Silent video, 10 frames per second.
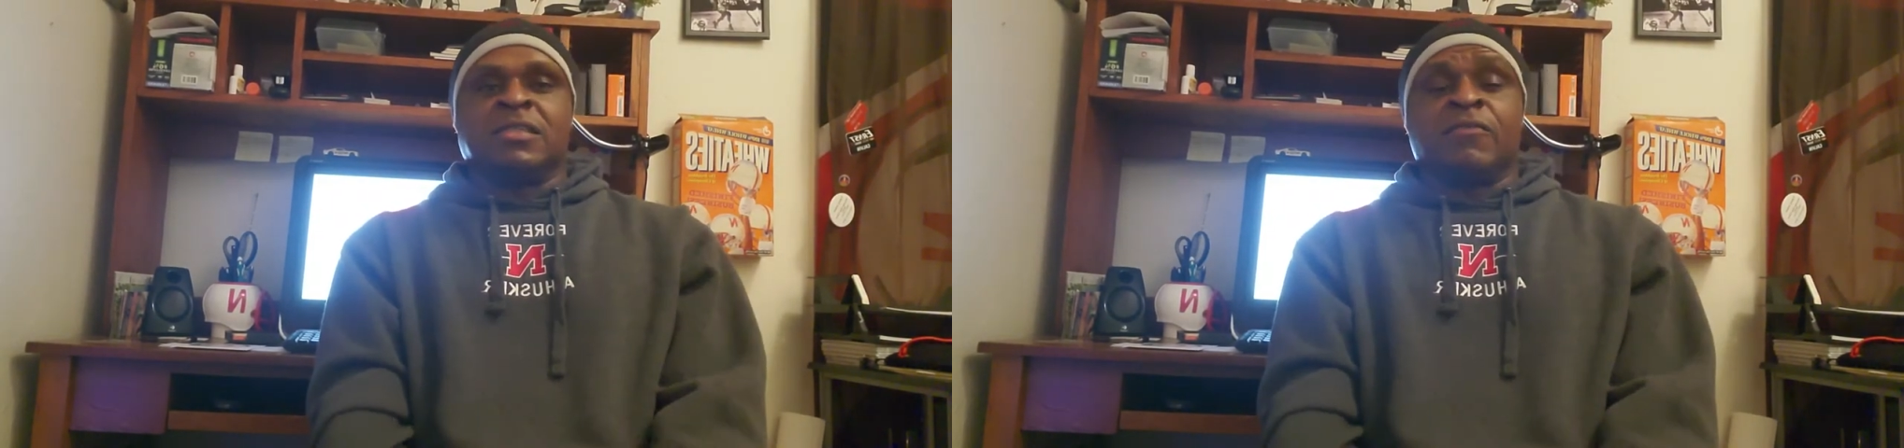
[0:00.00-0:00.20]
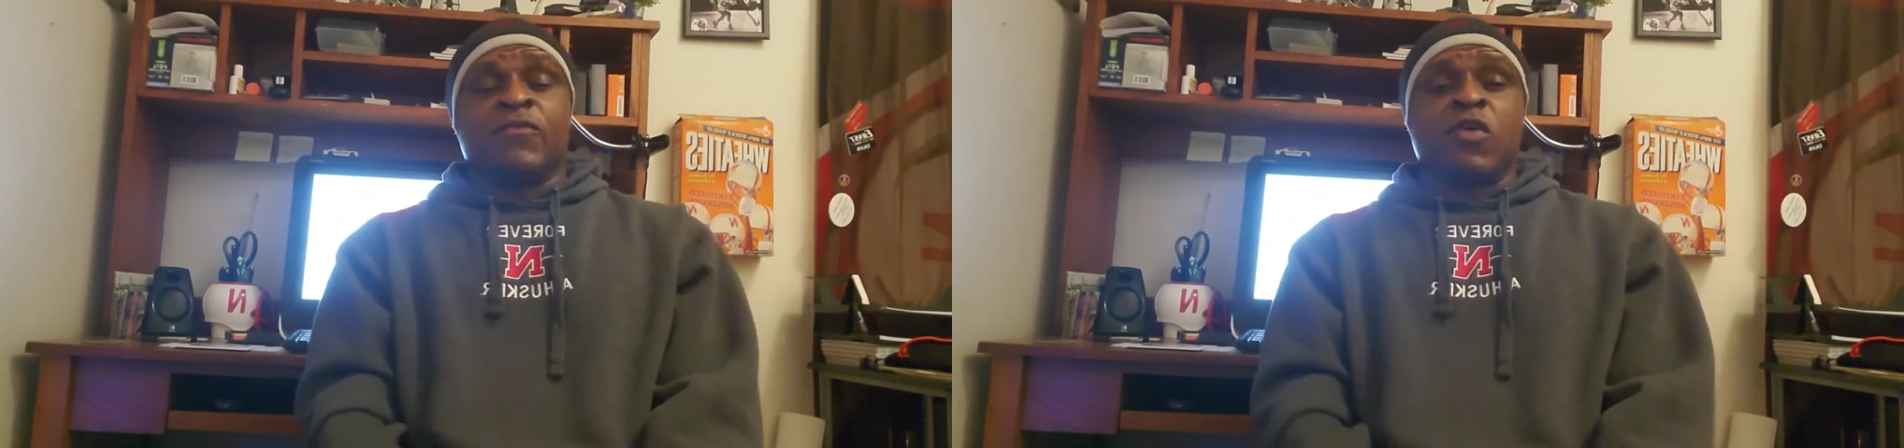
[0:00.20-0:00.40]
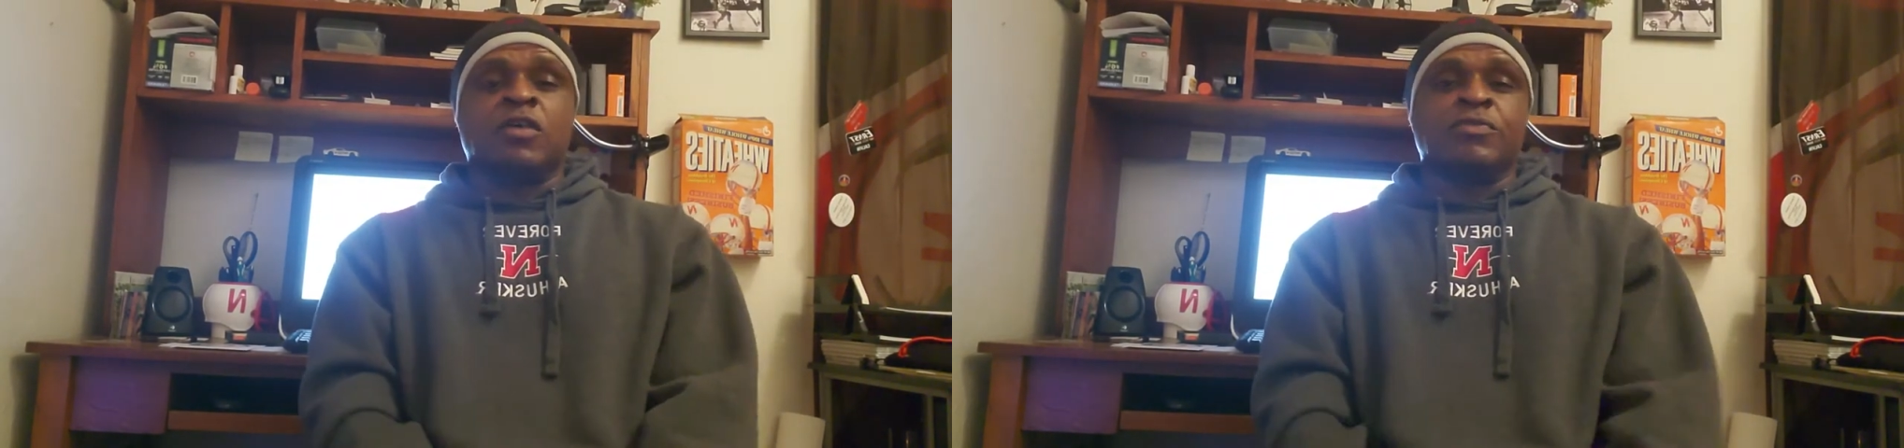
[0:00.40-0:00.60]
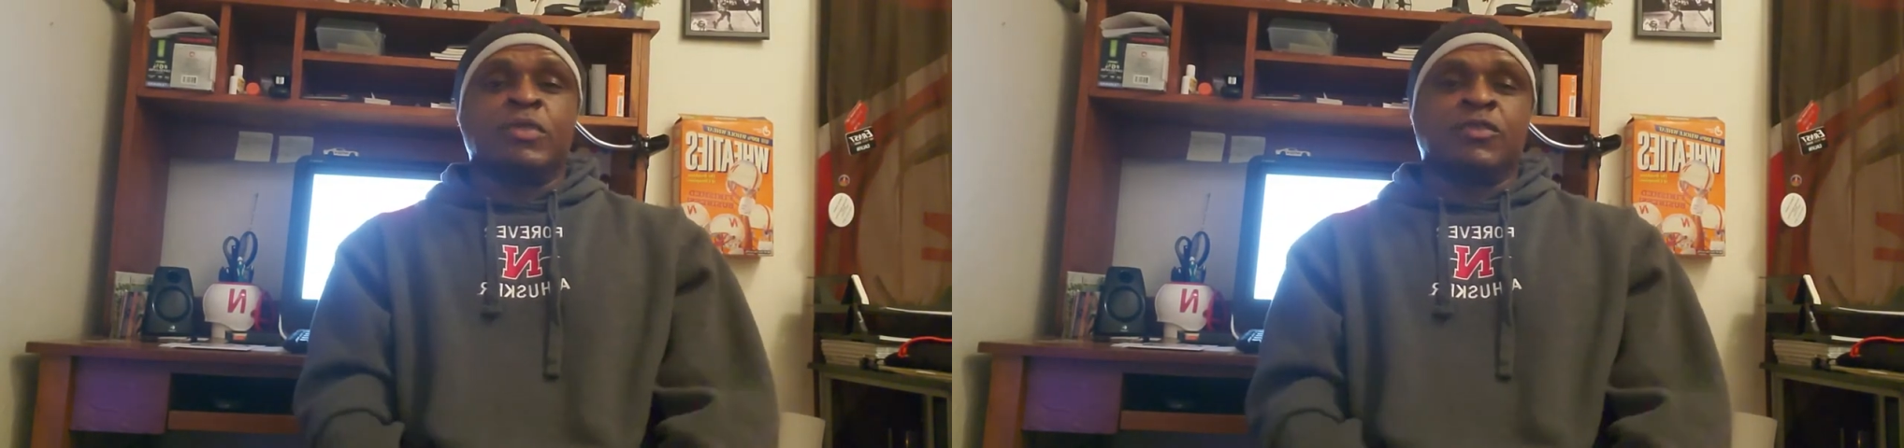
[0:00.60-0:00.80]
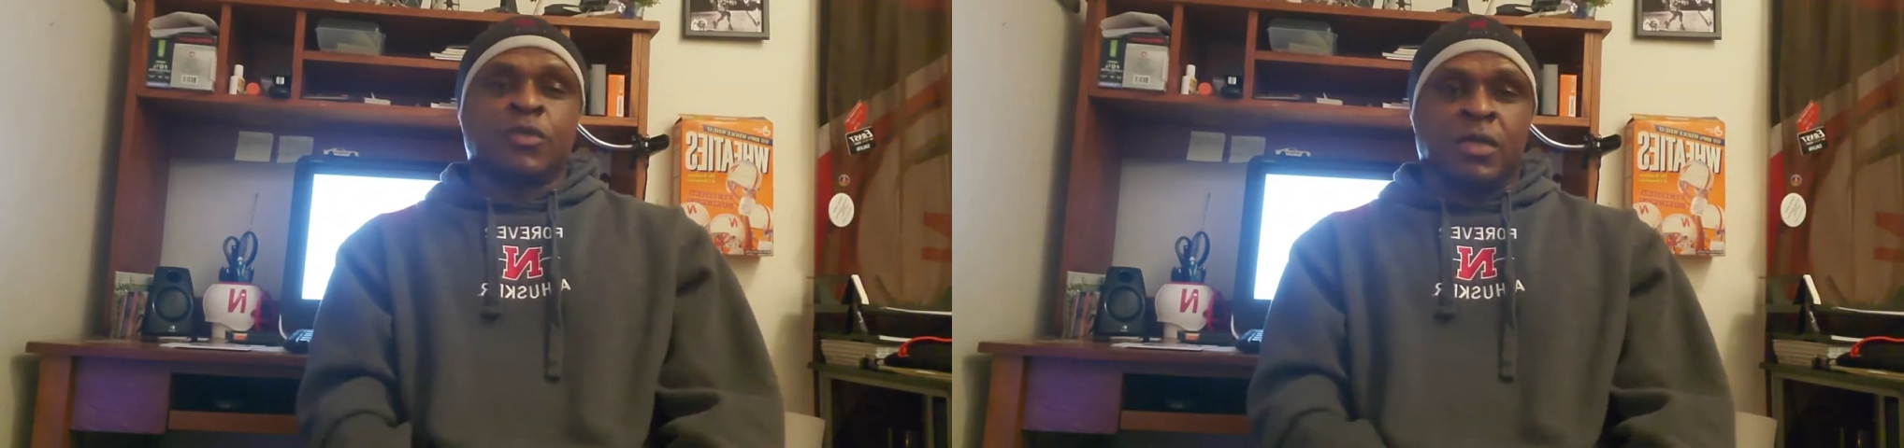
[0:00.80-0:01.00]
in Frost
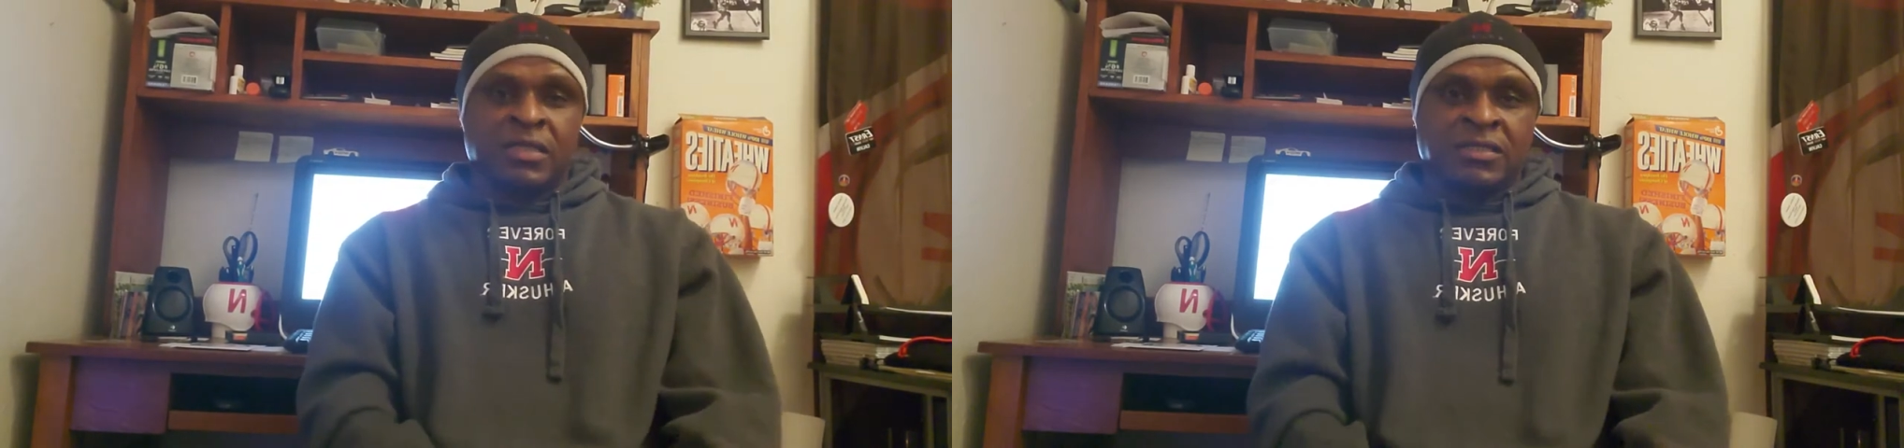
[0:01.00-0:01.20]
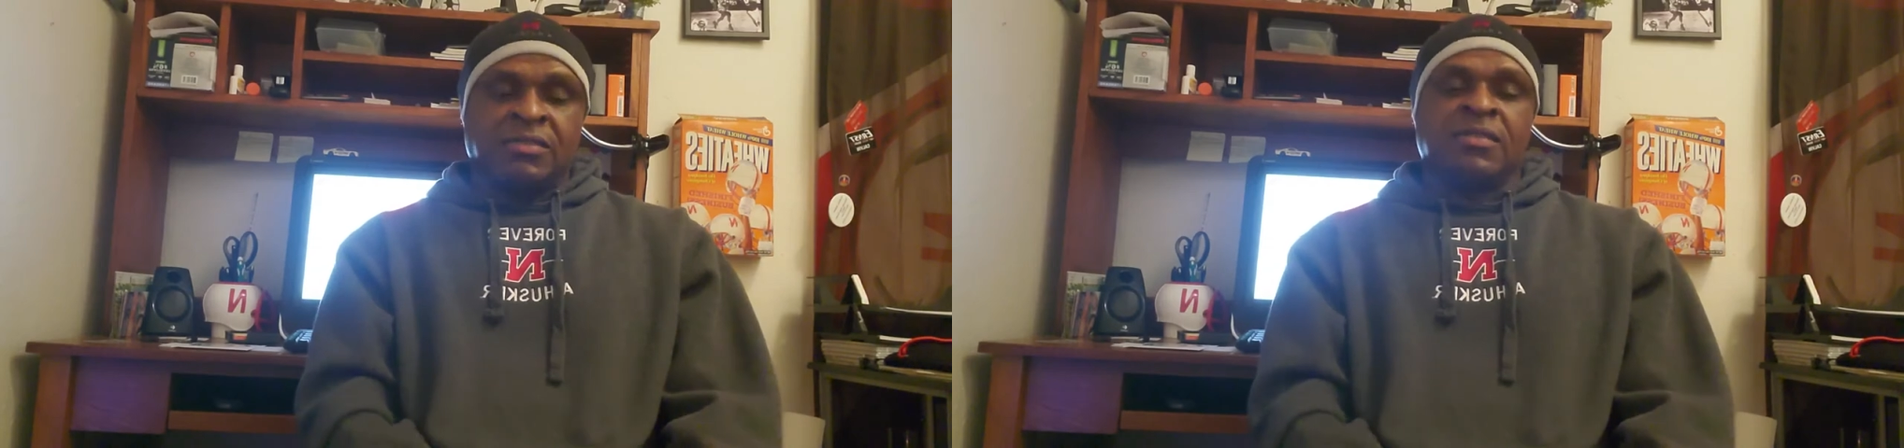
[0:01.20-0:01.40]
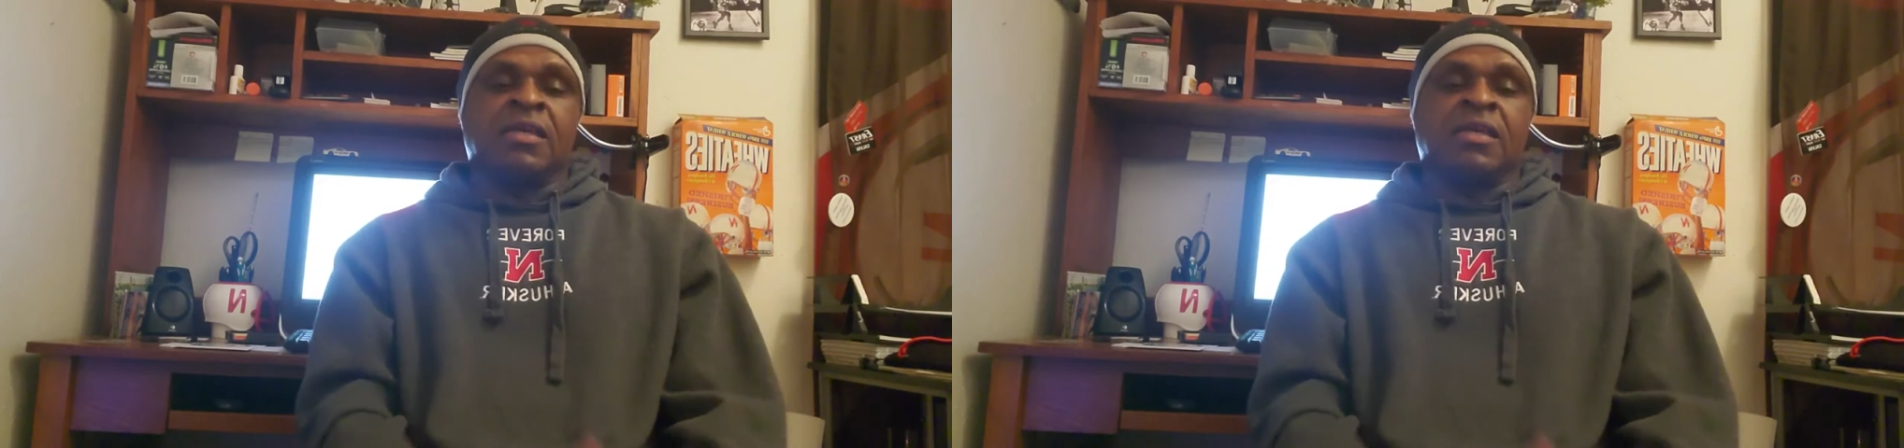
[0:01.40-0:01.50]
We Trust